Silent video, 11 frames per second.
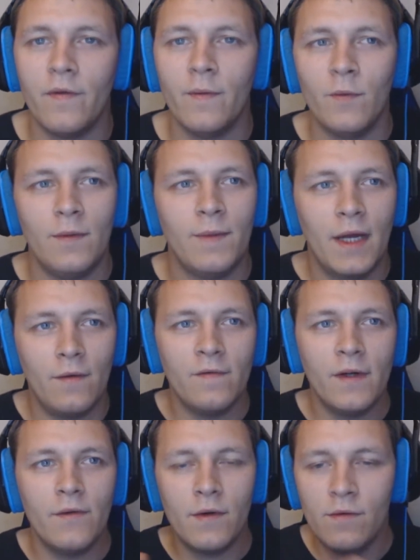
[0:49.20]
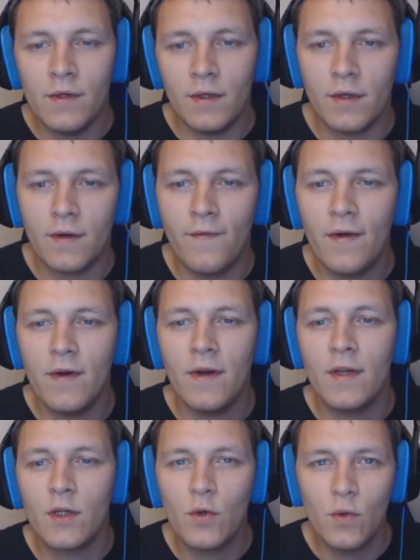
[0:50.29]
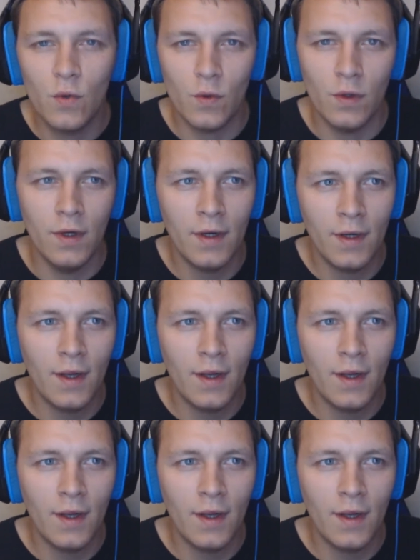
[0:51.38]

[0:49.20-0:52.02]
One of them will be out very soon,